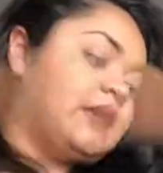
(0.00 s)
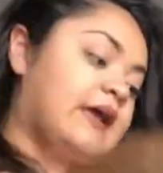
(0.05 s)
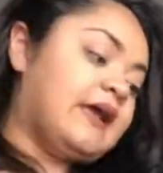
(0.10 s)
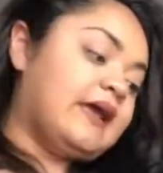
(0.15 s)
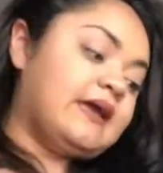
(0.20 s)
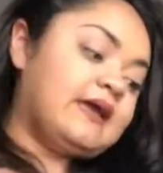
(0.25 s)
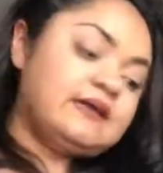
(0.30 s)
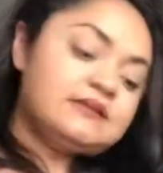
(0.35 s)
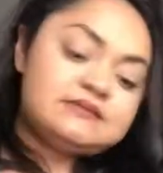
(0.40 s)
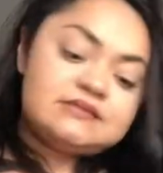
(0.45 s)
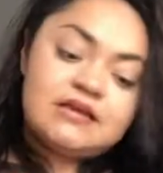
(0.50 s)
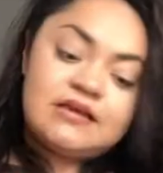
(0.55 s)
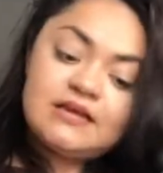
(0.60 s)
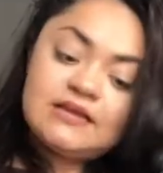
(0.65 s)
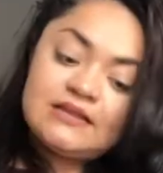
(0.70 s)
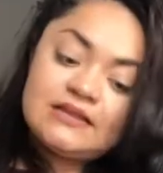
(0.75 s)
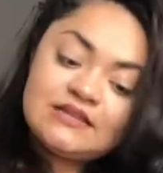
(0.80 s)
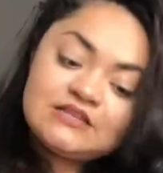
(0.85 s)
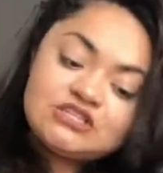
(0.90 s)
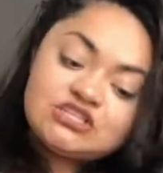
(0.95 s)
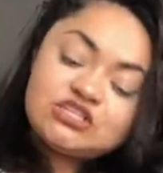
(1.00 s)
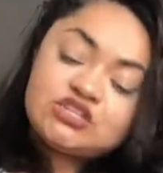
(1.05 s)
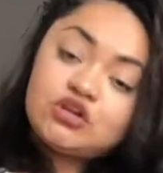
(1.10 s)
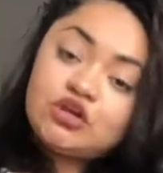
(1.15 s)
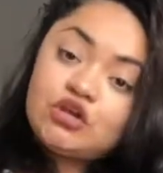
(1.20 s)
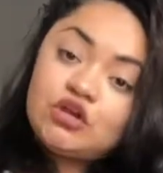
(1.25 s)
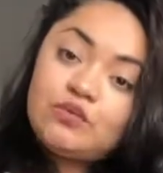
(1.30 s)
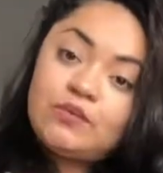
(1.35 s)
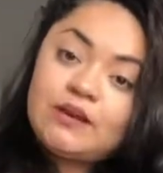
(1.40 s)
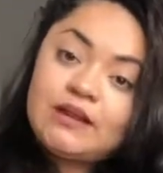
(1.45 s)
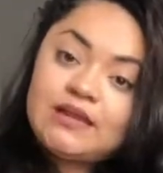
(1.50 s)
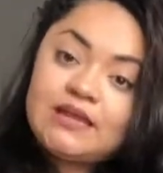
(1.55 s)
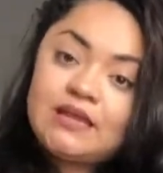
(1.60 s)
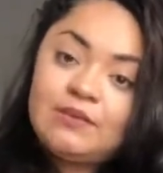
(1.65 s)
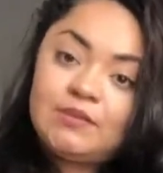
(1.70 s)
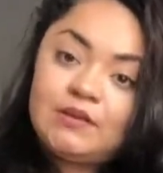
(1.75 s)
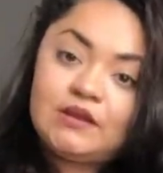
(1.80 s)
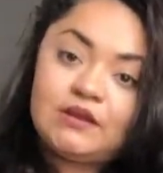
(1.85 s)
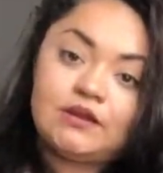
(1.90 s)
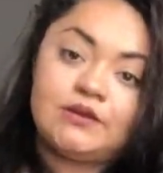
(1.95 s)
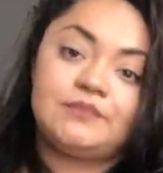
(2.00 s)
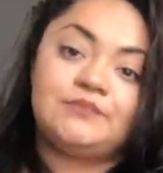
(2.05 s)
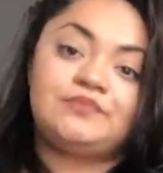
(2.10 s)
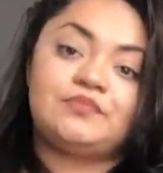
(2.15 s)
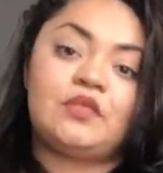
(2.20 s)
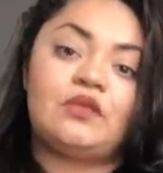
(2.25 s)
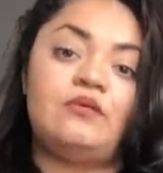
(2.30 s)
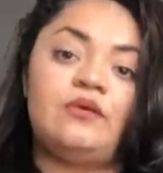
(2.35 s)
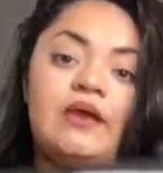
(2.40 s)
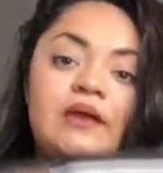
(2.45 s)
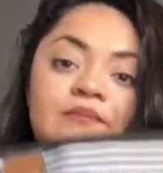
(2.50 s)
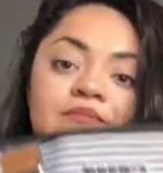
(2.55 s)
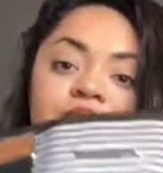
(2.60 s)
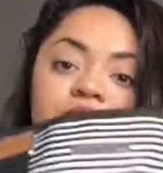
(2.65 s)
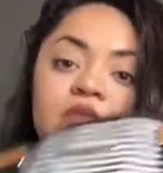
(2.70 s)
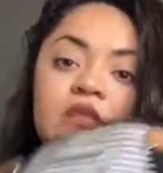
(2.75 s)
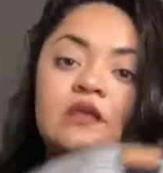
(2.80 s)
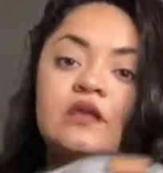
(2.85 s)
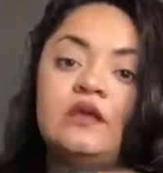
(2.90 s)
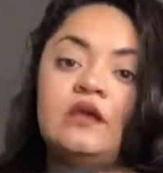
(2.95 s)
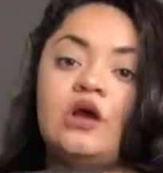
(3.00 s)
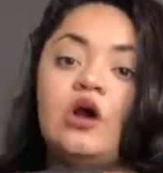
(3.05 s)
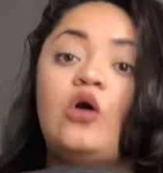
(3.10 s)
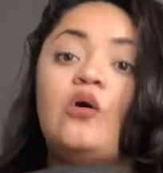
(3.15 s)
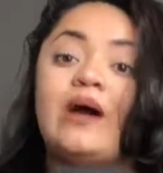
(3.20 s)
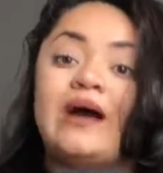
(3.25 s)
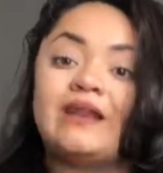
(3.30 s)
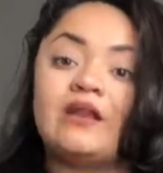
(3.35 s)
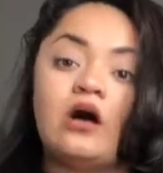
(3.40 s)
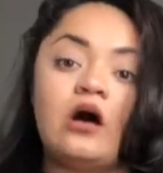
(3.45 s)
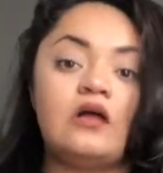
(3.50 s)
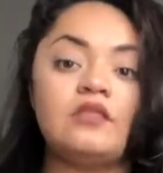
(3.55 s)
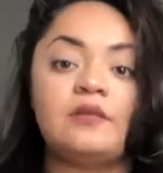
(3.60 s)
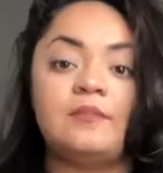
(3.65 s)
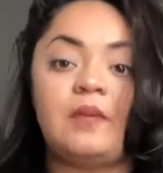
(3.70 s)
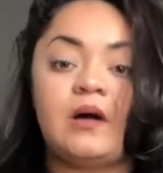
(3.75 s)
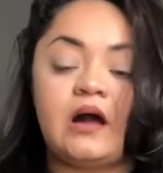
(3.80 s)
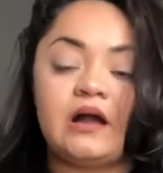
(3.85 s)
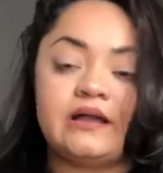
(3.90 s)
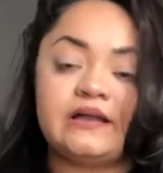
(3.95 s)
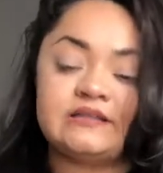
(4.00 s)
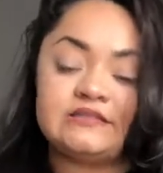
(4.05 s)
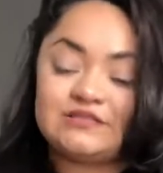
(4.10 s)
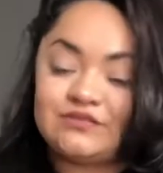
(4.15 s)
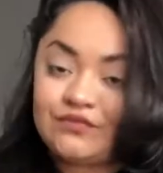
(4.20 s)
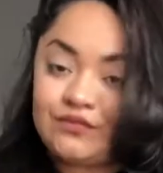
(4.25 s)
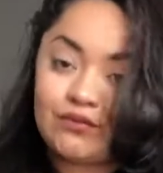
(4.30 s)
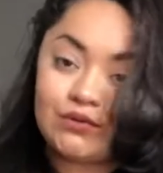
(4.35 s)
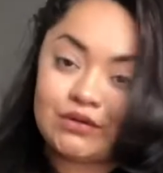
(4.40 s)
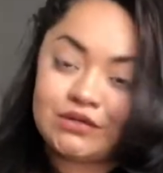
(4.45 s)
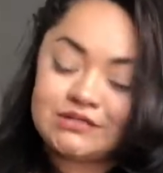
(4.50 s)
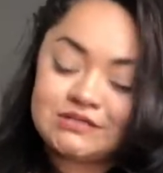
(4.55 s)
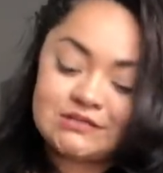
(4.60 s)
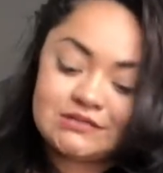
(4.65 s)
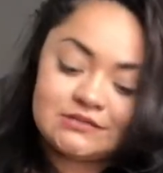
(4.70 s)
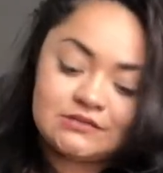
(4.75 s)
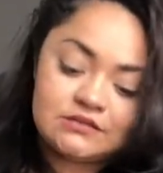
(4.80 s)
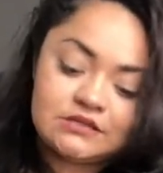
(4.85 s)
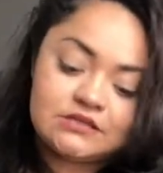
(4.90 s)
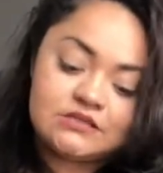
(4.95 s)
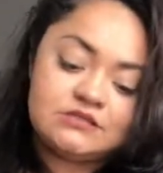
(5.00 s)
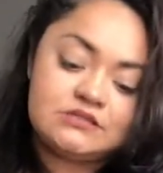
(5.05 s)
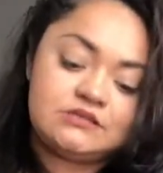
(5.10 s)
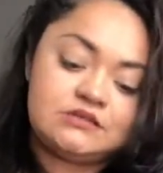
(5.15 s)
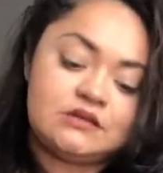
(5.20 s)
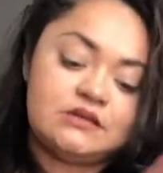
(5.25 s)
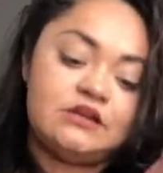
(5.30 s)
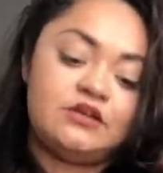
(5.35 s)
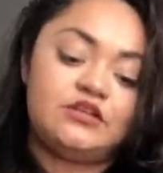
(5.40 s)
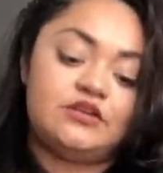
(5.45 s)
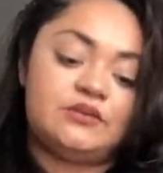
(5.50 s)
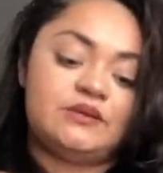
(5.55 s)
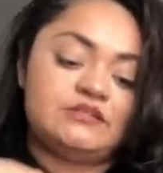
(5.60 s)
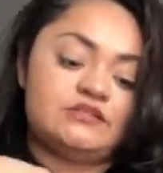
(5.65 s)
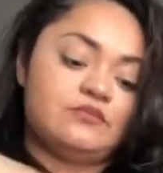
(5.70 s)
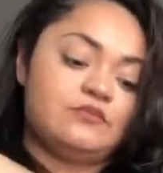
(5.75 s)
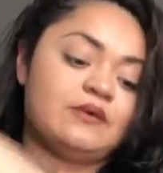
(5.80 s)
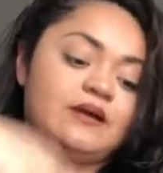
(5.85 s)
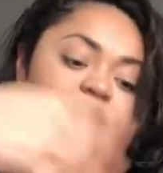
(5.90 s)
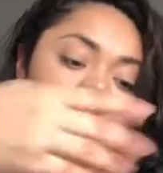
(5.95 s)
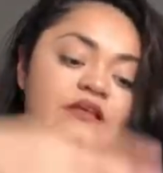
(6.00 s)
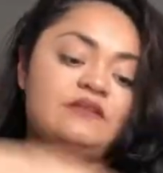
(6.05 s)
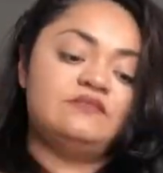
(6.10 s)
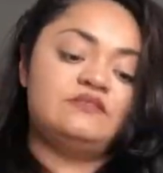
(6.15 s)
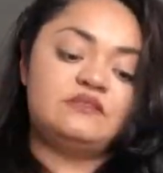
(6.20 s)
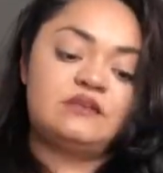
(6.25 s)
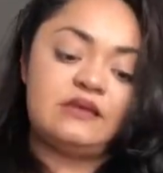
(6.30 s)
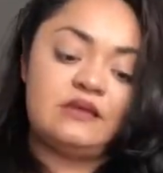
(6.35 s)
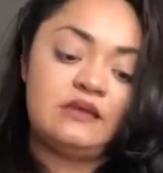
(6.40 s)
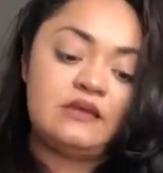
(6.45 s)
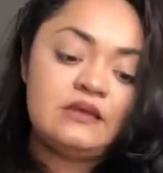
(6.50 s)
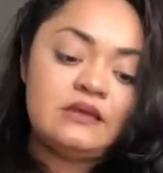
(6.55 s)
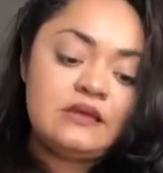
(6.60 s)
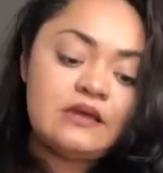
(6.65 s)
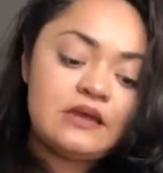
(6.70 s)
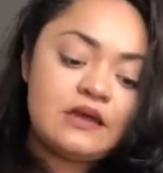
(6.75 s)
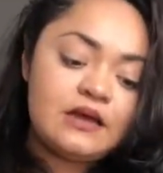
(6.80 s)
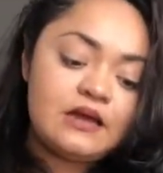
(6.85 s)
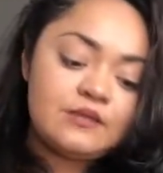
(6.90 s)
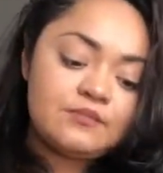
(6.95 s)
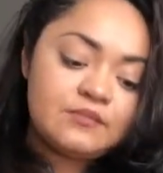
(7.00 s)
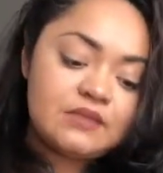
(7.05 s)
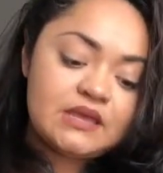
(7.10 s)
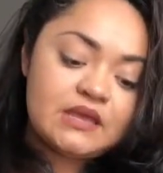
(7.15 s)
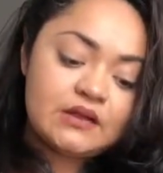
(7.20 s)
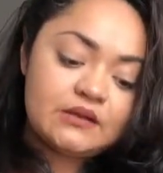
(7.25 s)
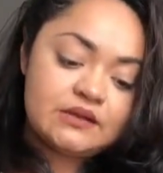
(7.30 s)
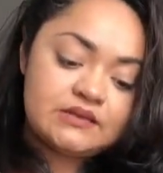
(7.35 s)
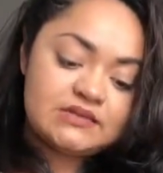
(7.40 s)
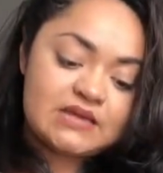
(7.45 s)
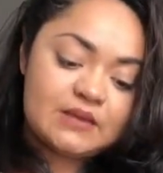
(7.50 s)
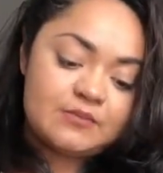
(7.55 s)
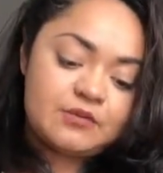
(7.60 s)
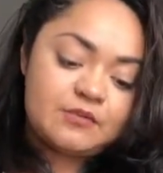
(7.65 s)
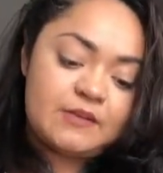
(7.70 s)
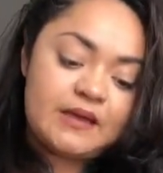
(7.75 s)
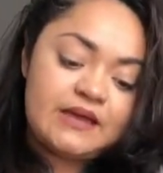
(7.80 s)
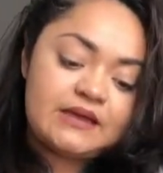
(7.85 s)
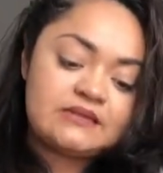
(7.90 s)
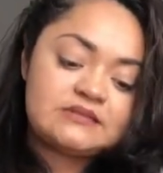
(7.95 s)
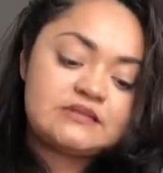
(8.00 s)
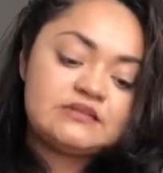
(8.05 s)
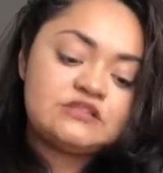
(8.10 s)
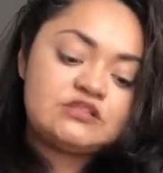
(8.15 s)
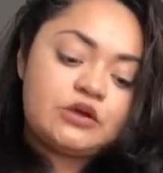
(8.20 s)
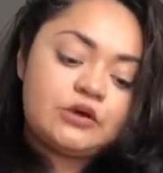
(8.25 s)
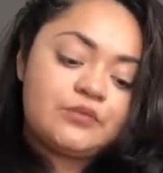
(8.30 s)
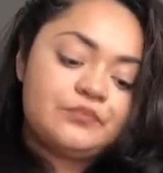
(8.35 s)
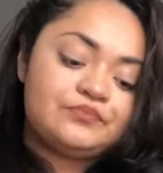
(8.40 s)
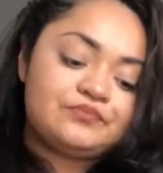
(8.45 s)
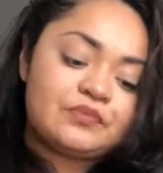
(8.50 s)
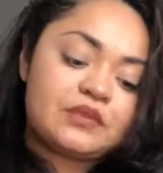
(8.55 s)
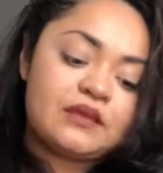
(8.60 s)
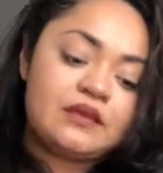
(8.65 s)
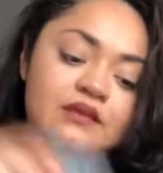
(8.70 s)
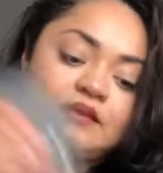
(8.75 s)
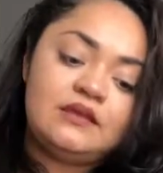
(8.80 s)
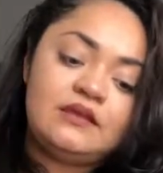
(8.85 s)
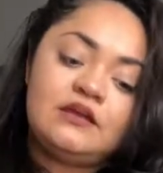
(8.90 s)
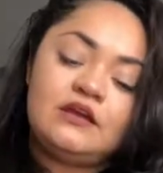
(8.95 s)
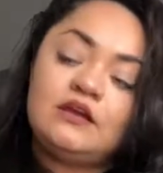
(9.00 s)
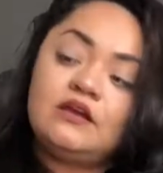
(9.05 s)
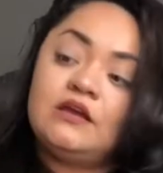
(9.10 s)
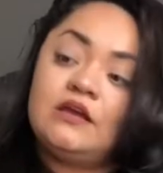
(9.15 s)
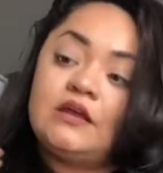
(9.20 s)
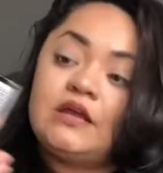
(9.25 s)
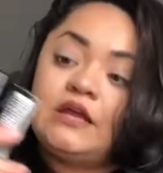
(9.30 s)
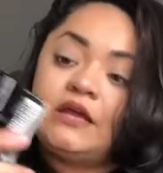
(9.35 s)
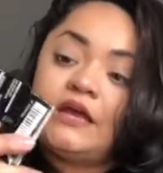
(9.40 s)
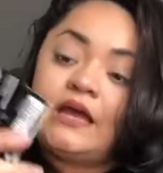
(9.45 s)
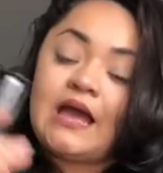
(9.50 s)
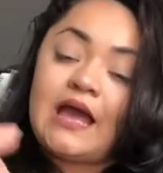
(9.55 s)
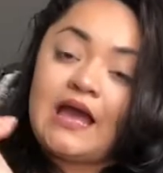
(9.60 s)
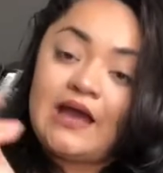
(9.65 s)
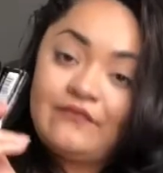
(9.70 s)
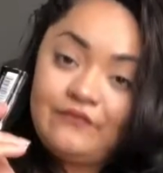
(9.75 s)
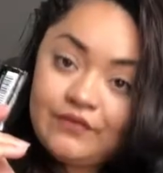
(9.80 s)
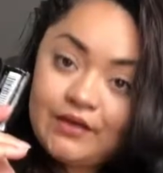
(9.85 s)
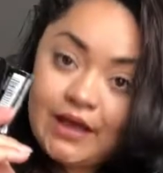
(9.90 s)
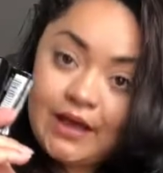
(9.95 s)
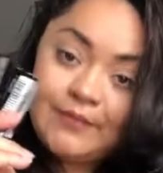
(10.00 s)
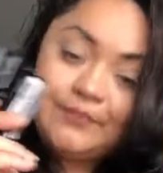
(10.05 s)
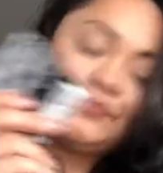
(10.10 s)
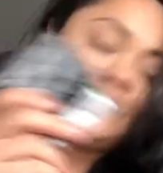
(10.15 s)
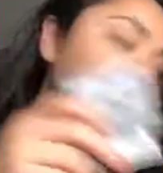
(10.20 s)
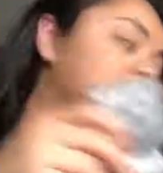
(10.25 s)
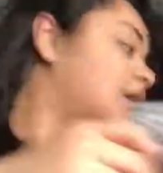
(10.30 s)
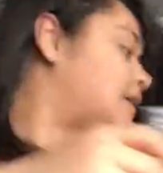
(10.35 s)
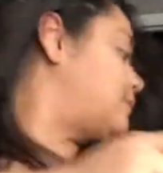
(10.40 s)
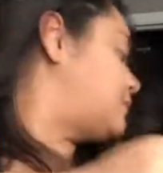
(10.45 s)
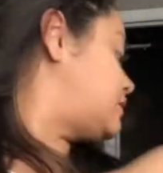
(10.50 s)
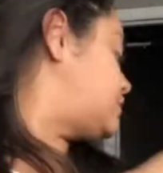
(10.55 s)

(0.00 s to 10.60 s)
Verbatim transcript: And let's show you what I keep in here. Okay. Oh, and all the pockets, of course, is another reason why I love to um, carry diaper bags. So in here, I have gum. I'm